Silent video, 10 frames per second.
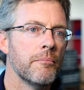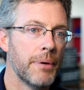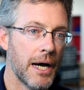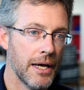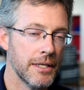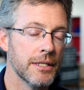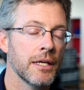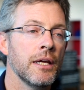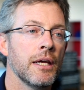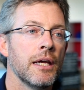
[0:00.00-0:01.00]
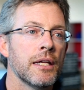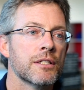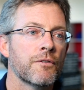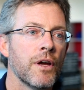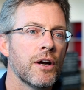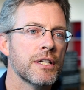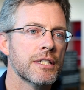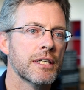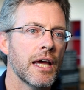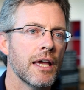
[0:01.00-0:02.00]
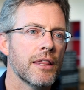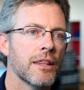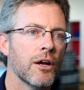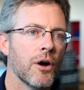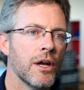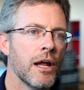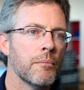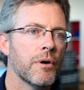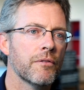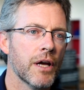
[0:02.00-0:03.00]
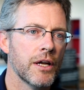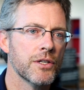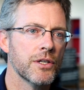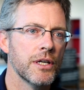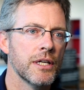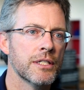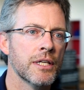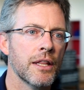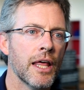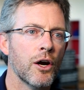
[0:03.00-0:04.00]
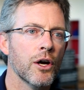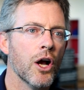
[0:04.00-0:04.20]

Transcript: but it's fair to say that there are a number of countries that are